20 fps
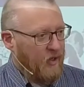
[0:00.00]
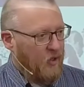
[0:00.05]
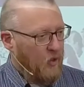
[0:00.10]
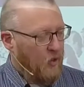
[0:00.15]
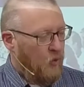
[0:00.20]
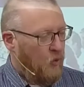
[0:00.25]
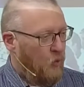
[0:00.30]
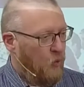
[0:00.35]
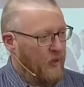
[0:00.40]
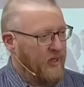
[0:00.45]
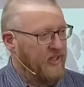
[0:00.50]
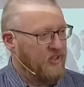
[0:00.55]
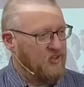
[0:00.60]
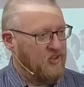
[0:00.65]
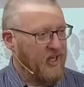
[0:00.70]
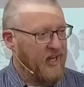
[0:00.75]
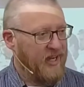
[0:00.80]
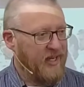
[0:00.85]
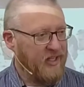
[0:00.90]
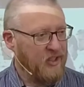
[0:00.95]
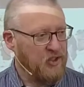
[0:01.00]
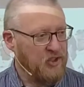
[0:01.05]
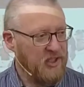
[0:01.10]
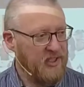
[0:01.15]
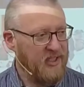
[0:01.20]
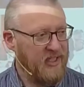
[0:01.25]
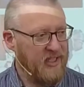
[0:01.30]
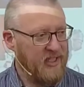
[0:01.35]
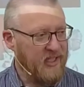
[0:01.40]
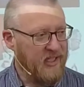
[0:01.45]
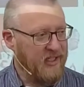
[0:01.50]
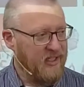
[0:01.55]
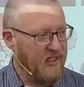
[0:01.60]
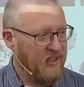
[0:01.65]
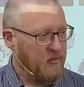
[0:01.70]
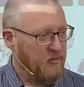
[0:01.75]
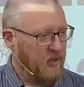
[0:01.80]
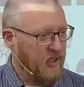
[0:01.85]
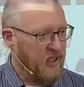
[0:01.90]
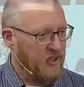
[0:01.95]
We decided she needed,
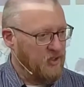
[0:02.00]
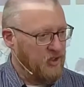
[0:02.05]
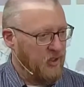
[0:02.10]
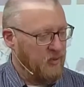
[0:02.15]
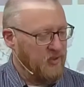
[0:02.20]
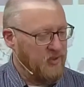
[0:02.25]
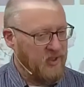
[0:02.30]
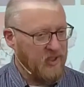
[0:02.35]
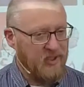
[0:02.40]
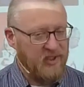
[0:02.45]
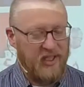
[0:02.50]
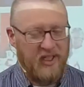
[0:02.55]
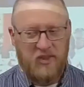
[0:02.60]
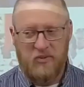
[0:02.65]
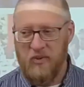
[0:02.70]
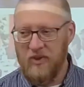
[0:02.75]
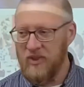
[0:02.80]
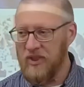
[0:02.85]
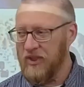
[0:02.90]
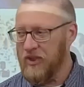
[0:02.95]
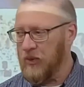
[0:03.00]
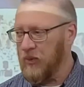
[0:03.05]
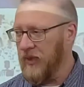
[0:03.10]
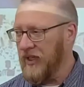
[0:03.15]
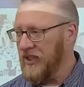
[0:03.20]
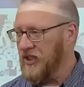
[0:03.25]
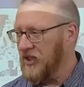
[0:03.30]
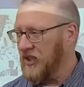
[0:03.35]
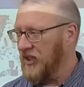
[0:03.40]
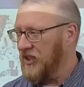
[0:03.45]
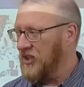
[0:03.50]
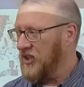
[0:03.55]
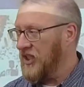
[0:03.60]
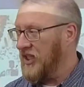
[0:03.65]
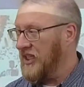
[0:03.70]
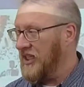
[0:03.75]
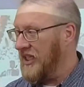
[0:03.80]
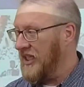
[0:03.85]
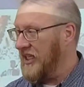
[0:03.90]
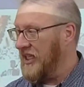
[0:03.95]
because she was in a desperate situation, she
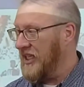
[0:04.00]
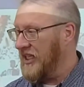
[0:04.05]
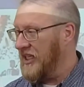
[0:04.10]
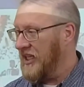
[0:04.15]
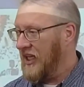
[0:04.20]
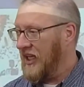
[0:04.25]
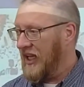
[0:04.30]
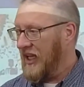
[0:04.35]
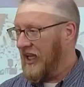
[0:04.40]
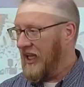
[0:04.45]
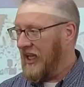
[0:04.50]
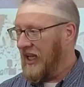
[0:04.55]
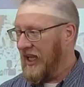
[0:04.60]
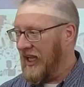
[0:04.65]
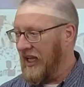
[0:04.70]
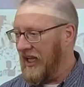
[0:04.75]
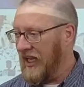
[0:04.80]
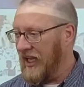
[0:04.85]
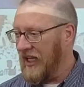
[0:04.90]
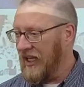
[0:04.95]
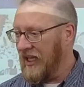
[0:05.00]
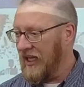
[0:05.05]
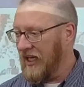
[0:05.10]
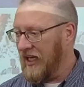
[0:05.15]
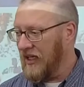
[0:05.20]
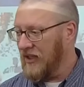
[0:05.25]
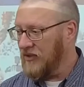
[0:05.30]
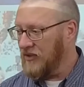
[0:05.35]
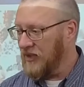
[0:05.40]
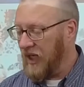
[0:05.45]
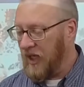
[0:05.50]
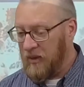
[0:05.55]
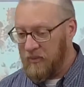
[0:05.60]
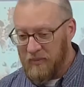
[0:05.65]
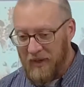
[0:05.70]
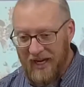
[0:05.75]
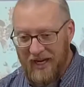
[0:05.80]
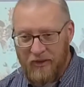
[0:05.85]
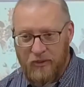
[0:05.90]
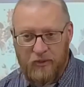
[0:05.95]
needed a, uh, a
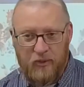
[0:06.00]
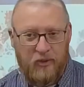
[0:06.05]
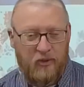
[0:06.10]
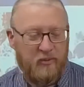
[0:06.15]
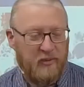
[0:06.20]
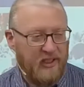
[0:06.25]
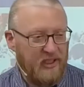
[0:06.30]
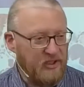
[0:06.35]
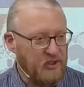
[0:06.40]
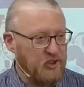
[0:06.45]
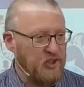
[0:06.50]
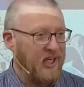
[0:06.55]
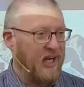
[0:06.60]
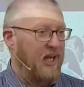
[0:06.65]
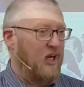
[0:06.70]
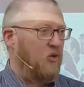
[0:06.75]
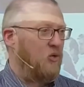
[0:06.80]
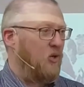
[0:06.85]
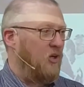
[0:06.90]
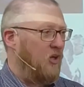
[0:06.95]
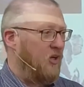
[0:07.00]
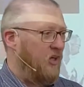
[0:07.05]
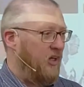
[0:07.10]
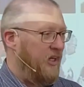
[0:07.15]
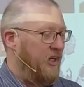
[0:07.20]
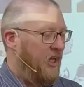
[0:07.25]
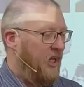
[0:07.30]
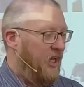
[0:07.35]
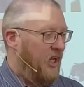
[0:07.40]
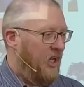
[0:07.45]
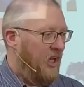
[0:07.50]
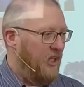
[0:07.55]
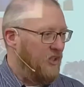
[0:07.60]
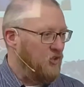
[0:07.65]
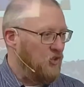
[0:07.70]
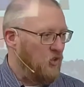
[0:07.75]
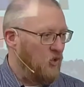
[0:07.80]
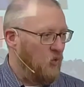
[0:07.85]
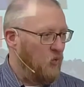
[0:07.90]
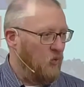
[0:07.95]
bathroom and a shower. And, and
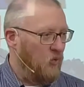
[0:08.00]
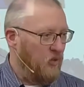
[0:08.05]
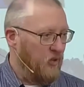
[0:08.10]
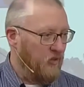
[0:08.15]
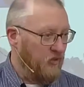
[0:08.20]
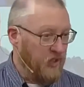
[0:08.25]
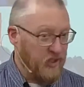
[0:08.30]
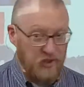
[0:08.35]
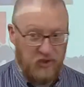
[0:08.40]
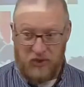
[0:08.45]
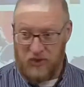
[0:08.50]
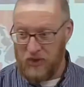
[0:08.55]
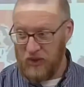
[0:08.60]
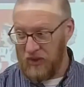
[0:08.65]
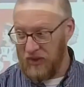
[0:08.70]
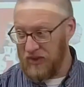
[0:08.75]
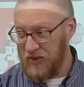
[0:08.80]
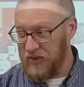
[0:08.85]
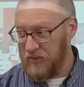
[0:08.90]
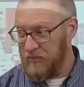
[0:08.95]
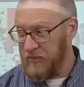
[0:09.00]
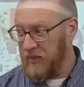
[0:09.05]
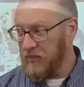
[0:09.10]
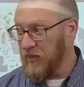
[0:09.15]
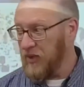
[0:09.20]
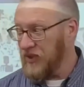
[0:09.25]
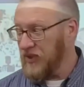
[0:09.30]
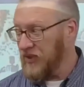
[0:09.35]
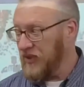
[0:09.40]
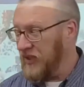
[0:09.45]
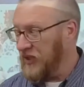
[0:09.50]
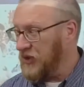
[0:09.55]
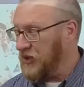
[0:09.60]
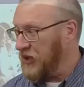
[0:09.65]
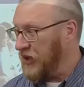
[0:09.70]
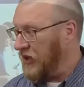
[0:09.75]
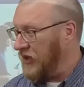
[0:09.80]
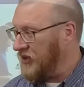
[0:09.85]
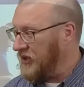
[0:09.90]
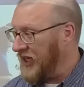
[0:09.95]
so this church, members in this
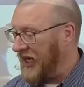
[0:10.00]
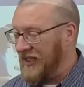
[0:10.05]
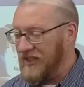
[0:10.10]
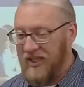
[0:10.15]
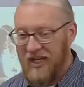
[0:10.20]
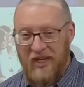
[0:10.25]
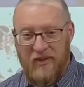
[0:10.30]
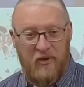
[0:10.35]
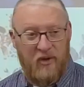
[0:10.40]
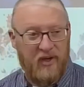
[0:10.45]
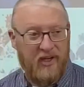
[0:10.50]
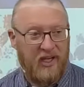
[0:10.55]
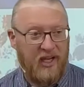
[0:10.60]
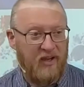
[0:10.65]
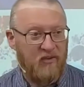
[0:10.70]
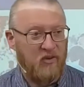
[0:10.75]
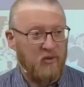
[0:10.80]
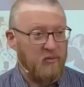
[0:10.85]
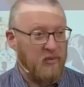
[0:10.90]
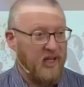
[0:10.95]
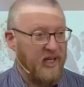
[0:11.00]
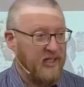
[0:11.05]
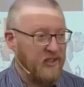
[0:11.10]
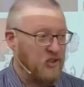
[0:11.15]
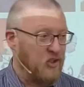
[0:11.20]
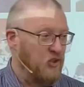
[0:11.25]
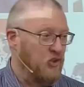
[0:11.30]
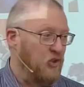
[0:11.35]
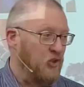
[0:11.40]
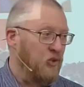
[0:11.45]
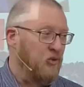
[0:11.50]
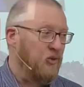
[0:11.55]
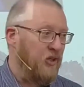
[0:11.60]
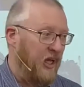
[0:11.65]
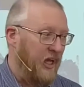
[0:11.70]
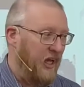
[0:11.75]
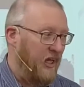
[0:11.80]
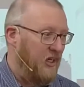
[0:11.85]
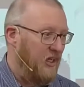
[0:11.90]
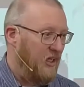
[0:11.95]
church, got together and gave the money to do
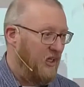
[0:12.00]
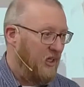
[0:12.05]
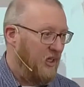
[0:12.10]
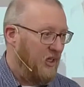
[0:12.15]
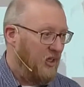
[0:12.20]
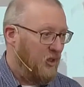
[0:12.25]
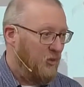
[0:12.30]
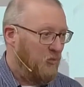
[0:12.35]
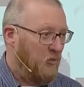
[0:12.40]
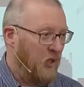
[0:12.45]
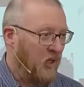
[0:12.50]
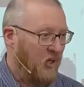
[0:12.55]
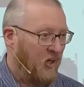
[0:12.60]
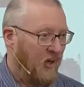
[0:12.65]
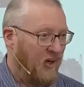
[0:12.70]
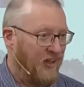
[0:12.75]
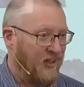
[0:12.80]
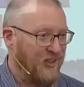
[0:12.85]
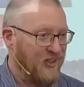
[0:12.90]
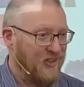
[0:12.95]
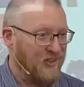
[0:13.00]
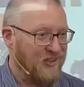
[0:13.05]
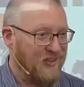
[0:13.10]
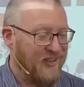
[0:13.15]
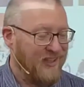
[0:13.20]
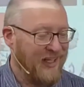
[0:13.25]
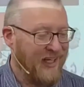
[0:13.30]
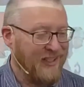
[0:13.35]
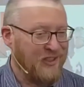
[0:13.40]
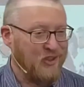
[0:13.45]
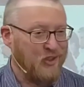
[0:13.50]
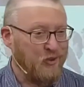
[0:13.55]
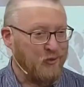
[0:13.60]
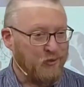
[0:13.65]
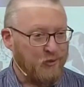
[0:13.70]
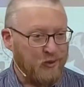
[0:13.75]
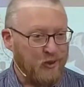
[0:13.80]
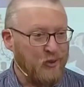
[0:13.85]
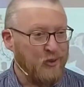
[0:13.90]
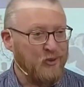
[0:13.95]
that because that's the
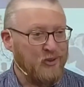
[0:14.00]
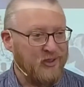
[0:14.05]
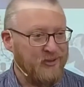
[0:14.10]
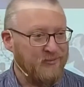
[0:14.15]
fruit